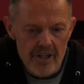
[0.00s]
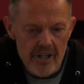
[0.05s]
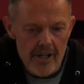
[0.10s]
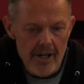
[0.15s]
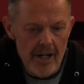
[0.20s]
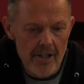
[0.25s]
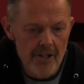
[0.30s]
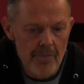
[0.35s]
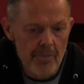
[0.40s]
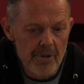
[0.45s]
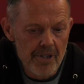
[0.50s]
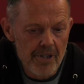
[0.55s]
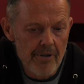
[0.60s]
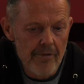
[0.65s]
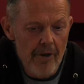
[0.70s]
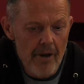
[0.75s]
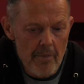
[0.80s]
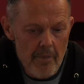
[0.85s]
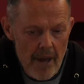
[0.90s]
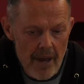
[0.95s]
uh,
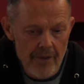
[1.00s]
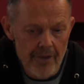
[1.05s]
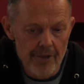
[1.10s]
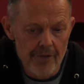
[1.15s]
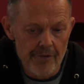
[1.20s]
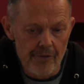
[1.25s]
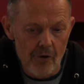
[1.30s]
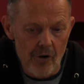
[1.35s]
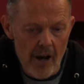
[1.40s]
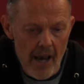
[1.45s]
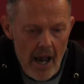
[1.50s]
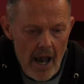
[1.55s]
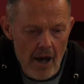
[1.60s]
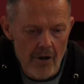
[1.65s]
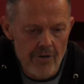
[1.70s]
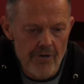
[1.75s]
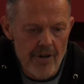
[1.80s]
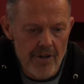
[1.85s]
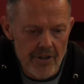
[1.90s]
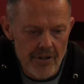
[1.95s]
specific methods for
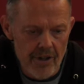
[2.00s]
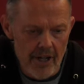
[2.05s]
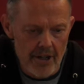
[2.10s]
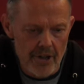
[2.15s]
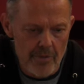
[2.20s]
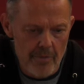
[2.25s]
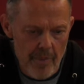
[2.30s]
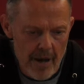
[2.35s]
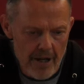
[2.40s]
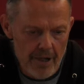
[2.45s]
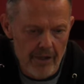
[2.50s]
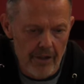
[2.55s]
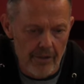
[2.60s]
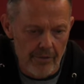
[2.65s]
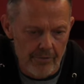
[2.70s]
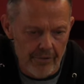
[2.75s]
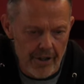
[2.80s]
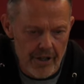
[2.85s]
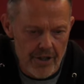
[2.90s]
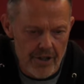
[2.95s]
countering such mental
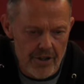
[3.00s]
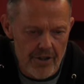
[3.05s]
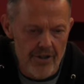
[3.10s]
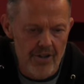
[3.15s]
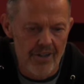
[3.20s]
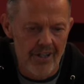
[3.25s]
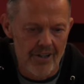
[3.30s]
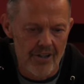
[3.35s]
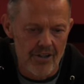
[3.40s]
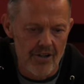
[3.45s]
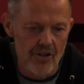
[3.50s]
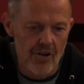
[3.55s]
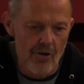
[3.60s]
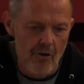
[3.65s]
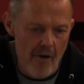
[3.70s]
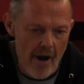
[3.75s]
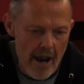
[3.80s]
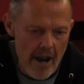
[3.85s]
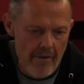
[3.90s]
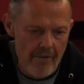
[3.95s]
afflictions such as
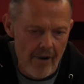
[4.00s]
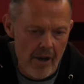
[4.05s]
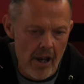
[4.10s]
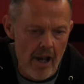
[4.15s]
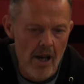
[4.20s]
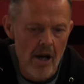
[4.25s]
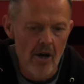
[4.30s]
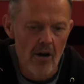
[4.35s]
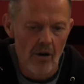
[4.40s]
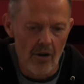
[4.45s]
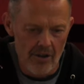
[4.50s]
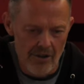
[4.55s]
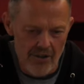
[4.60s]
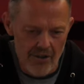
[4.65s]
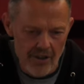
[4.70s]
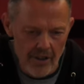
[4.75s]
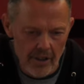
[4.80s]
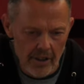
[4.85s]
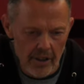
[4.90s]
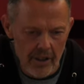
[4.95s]
craving,
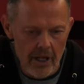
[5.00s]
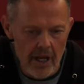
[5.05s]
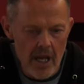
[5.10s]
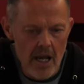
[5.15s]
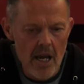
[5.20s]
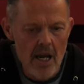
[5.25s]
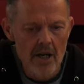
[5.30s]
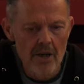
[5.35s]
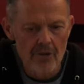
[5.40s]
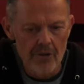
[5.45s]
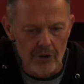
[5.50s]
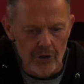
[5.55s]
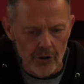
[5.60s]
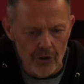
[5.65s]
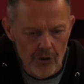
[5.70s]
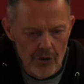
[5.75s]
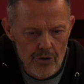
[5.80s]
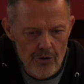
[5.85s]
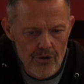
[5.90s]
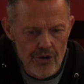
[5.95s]
hostility,
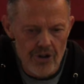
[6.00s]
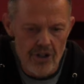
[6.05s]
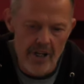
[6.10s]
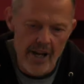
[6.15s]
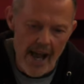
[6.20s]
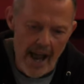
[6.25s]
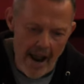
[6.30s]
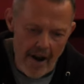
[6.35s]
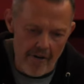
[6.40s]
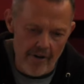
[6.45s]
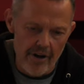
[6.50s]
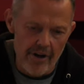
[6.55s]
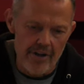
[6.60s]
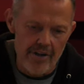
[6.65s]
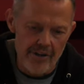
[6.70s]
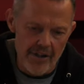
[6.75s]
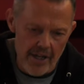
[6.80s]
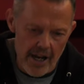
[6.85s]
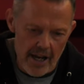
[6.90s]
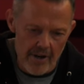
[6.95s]
delusion,
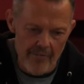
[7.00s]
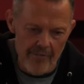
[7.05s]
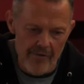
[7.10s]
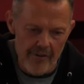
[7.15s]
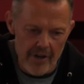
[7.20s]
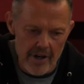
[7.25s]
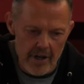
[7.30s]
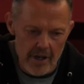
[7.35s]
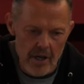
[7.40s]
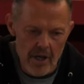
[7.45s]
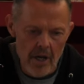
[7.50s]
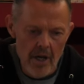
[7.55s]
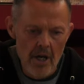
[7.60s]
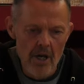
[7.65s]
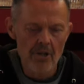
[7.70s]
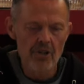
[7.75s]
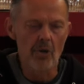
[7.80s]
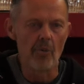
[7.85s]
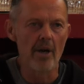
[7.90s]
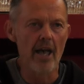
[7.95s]
arrogance, and envy.
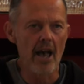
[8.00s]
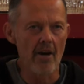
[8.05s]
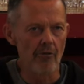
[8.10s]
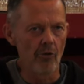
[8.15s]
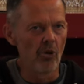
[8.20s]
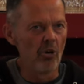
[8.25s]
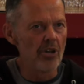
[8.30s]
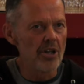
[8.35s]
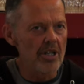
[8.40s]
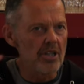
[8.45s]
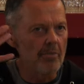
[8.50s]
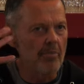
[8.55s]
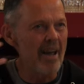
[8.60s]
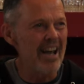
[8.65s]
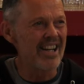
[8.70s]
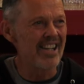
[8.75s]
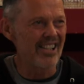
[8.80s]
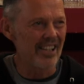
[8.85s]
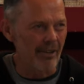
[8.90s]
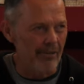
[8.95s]
So we have all these
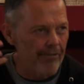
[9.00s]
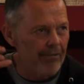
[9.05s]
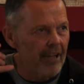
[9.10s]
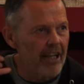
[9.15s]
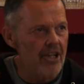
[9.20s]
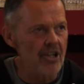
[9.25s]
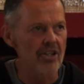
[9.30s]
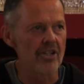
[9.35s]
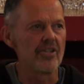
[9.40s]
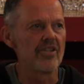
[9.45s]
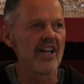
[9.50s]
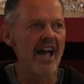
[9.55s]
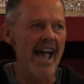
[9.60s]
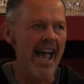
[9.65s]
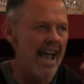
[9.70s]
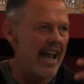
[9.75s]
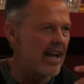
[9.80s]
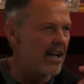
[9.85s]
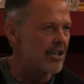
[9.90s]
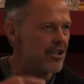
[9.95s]
mental afflictions
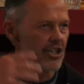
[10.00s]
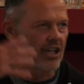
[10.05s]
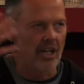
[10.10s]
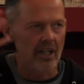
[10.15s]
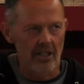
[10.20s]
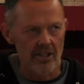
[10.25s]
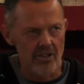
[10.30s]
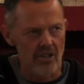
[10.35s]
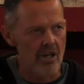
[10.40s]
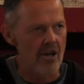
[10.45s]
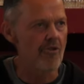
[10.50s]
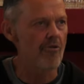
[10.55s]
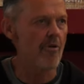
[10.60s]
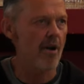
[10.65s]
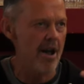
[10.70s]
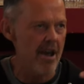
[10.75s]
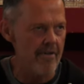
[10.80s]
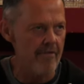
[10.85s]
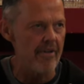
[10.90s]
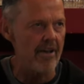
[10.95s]
anger, jealousy,
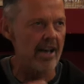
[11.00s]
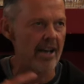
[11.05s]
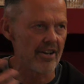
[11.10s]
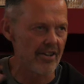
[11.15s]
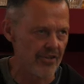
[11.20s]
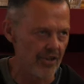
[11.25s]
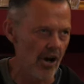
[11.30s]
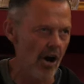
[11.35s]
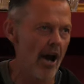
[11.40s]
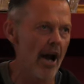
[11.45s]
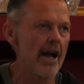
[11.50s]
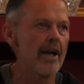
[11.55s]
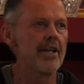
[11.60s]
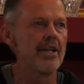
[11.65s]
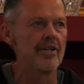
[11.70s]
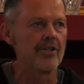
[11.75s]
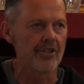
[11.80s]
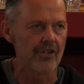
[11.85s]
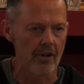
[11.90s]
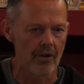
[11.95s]
craving, anxiety,
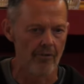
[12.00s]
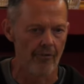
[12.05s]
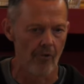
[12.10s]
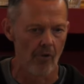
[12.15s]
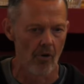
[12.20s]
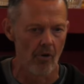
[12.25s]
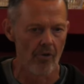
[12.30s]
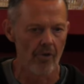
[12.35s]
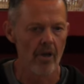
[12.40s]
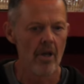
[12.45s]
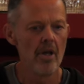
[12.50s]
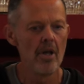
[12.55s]
and so forth.